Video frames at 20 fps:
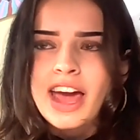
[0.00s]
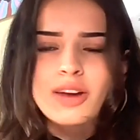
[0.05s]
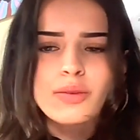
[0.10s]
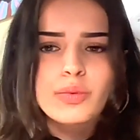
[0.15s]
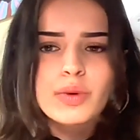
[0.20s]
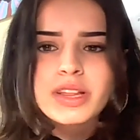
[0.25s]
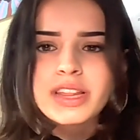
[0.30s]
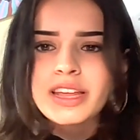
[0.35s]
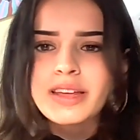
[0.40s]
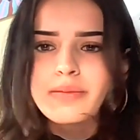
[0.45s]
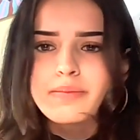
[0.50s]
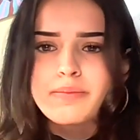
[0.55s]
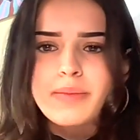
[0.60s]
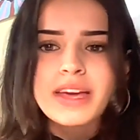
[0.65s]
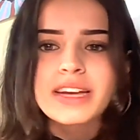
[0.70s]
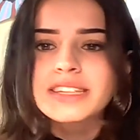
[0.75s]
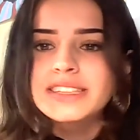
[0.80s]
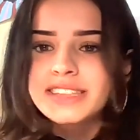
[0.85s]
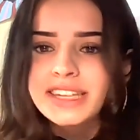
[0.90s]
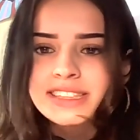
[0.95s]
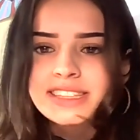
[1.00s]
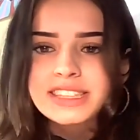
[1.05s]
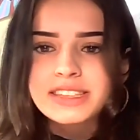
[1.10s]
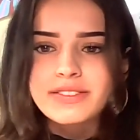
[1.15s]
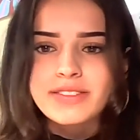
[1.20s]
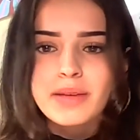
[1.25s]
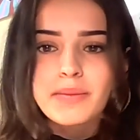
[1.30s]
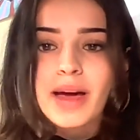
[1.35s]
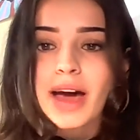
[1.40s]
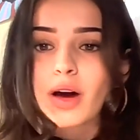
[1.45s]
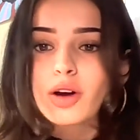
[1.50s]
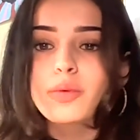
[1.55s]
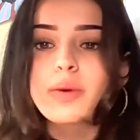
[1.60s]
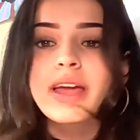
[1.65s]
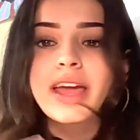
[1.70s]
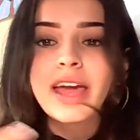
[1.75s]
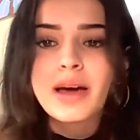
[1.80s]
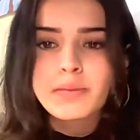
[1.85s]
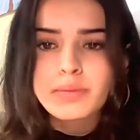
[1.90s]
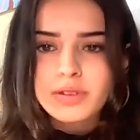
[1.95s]
and really make sense of them? How do
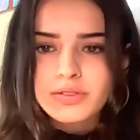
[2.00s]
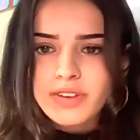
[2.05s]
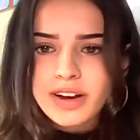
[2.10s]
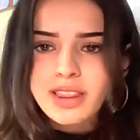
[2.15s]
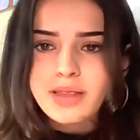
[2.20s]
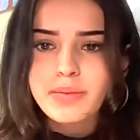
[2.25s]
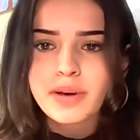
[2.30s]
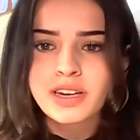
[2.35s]
we amplify